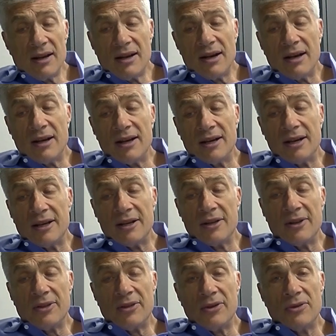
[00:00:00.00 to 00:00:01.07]

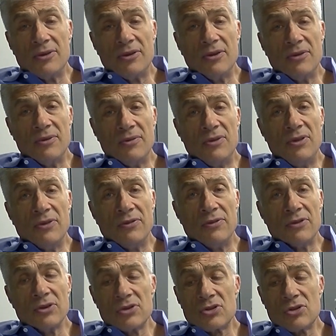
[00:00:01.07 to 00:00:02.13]
The
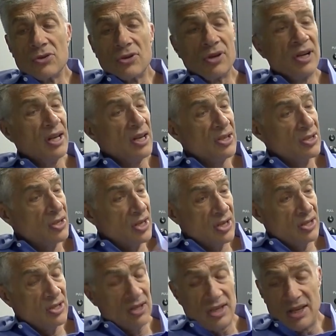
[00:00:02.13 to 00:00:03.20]
full story
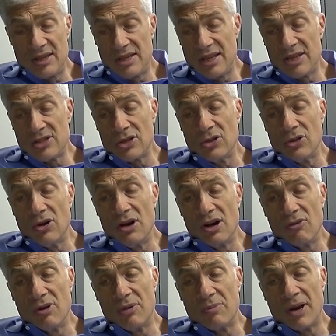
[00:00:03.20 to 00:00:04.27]
it's a
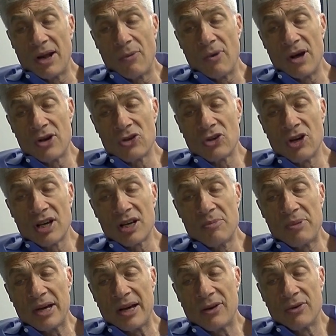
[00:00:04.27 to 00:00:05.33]
long one, but I want to talk
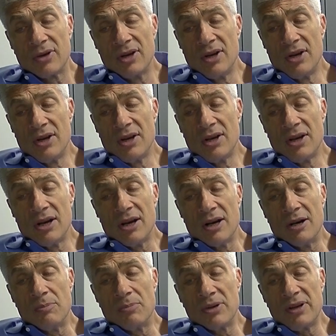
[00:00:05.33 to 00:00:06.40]
about
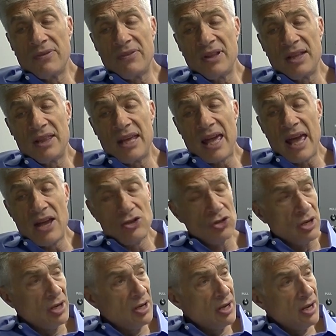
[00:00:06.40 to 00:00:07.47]
briefly the
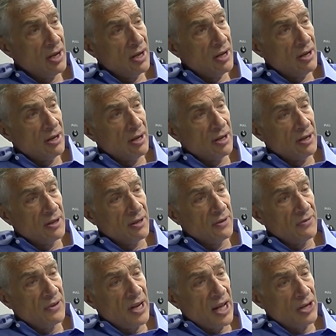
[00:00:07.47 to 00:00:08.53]
Asian
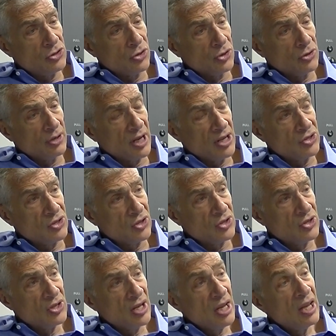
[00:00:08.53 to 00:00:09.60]
financial
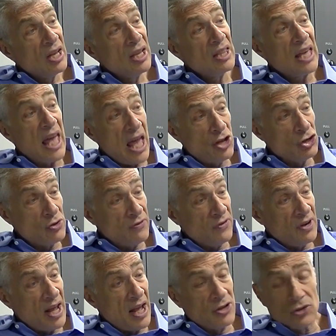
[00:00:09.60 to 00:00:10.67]
crisis. And the Asian
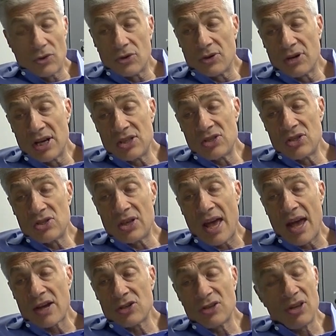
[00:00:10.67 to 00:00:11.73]
financial crisis
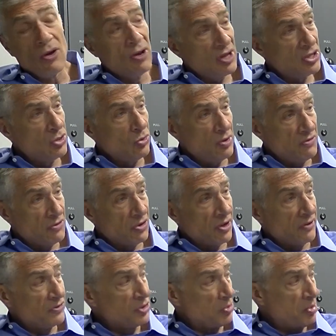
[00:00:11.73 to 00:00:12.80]
actually also
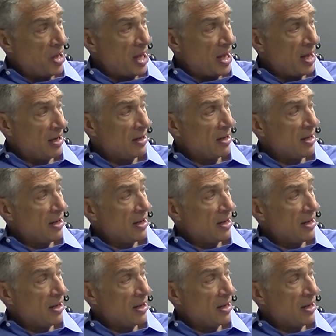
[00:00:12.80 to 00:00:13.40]
involved Japan.